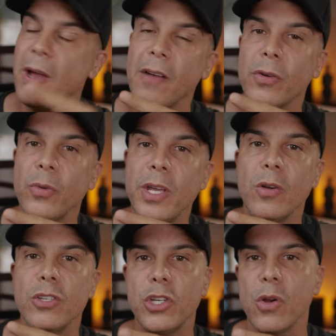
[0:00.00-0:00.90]
you have a
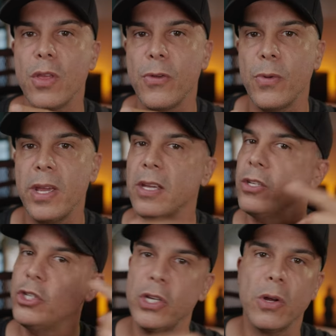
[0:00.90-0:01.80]
Ricoh GR III,
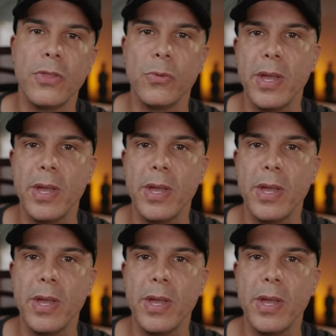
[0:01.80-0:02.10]
GR